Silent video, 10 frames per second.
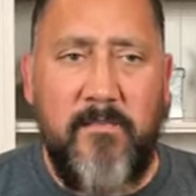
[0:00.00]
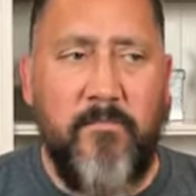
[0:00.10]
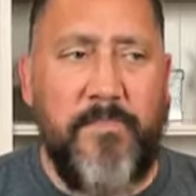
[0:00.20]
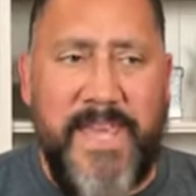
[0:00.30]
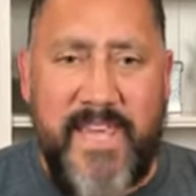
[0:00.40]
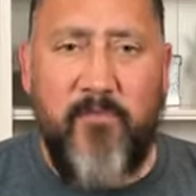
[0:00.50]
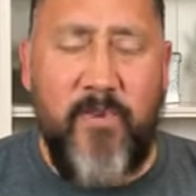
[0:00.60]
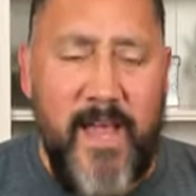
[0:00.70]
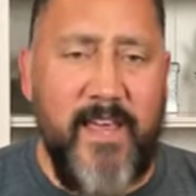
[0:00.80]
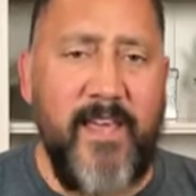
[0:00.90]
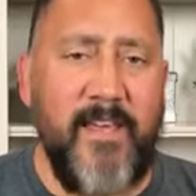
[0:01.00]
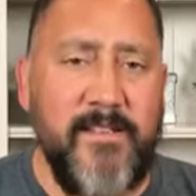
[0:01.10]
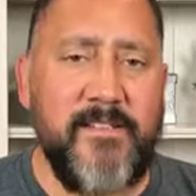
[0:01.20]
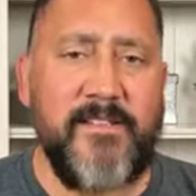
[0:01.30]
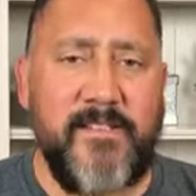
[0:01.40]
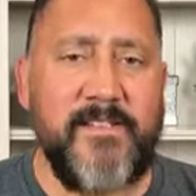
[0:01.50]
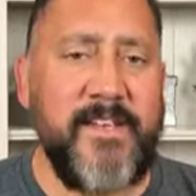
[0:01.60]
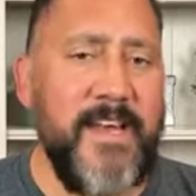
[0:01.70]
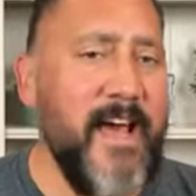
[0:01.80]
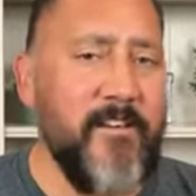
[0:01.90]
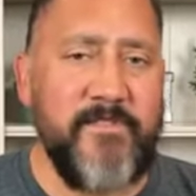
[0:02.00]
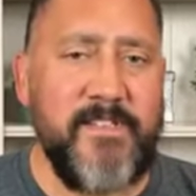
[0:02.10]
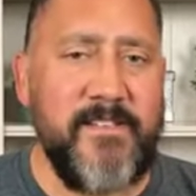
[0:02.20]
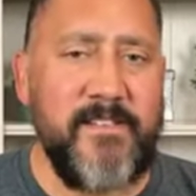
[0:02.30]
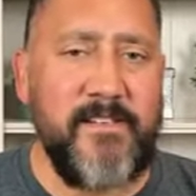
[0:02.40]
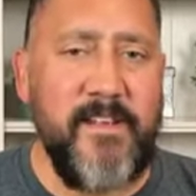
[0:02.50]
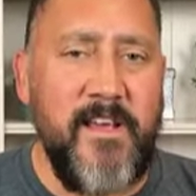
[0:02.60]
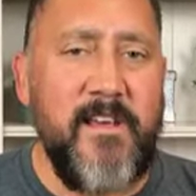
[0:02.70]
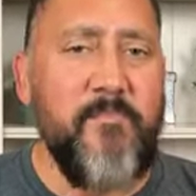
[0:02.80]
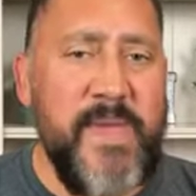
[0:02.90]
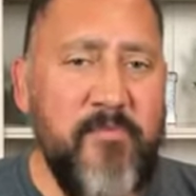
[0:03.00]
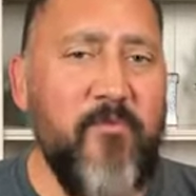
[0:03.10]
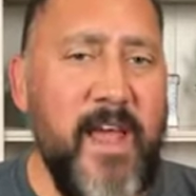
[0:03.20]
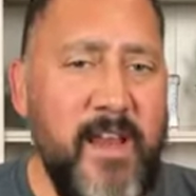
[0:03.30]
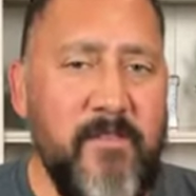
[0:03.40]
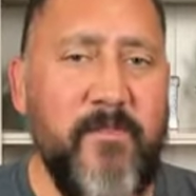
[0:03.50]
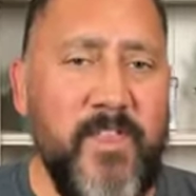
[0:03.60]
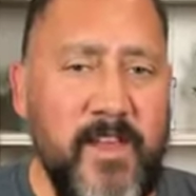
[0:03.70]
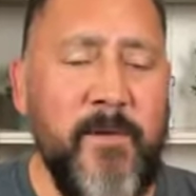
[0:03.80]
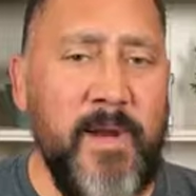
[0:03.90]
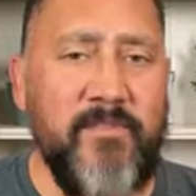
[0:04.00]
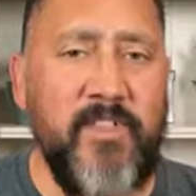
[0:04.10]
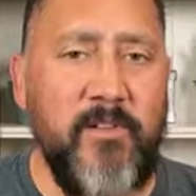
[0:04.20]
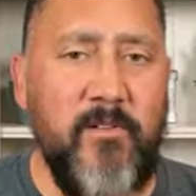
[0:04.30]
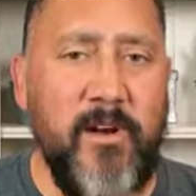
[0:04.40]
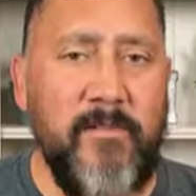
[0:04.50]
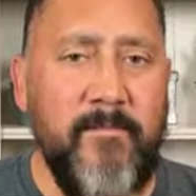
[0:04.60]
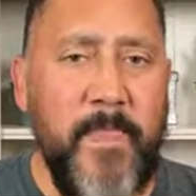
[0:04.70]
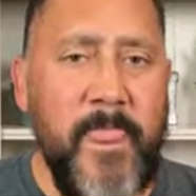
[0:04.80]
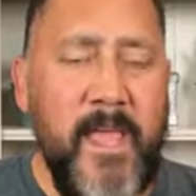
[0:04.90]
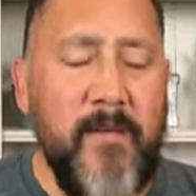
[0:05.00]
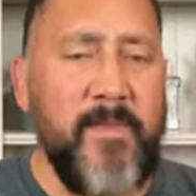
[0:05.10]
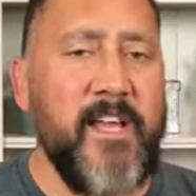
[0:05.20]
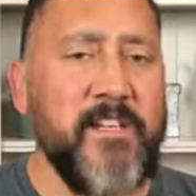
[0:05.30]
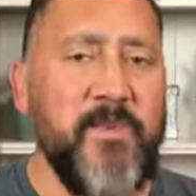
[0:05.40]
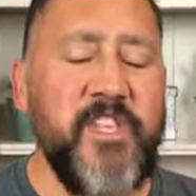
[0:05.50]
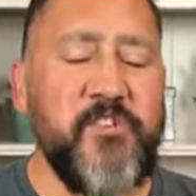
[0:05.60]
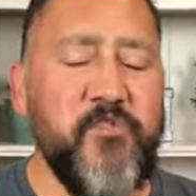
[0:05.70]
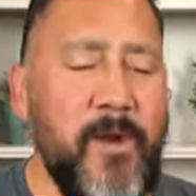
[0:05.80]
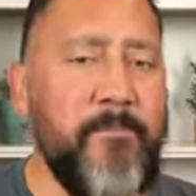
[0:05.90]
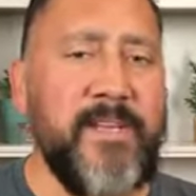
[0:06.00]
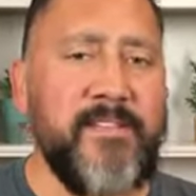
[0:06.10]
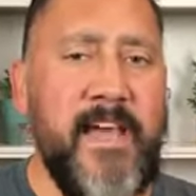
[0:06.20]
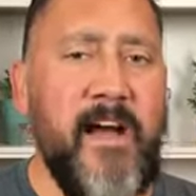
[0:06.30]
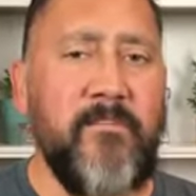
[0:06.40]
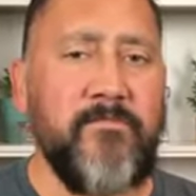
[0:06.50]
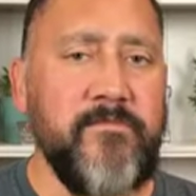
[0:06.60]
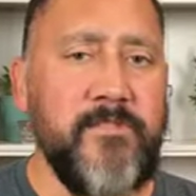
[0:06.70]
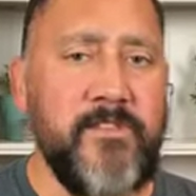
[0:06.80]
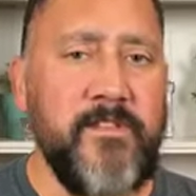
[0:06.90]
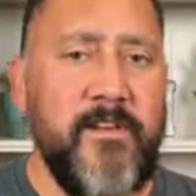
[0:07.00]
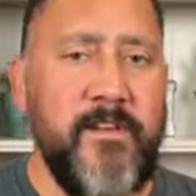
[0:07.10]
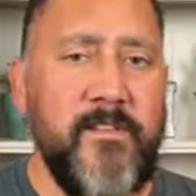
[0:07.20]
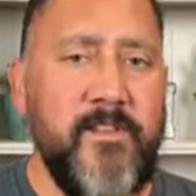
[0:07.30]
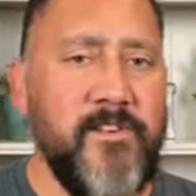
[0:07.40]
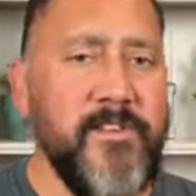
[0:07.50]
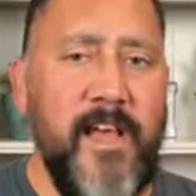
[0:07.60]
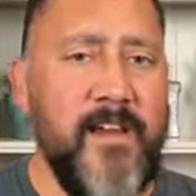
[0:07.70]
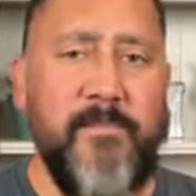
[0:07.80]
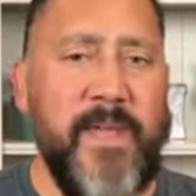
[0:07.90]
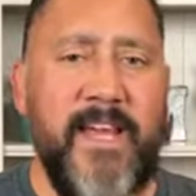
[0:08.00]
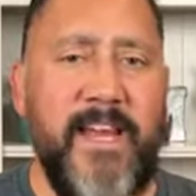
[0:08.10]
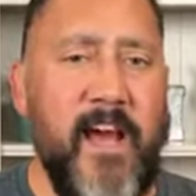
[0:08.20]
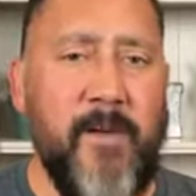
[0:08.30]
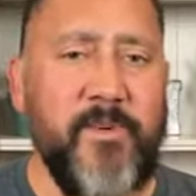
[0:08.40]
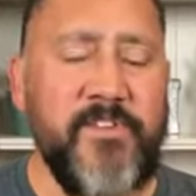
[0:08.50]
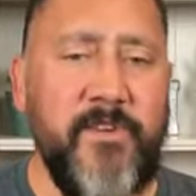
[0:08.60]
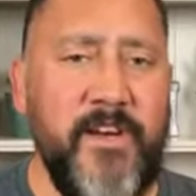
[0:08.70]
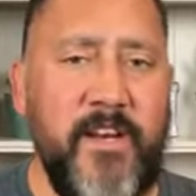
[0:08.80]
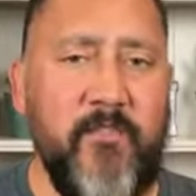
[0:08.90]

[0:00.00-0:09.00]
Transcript: Be ready in season and out of season. Be ready for the coming of the Lord. Because when the trumpet sounds, there's not going to be any opportunity to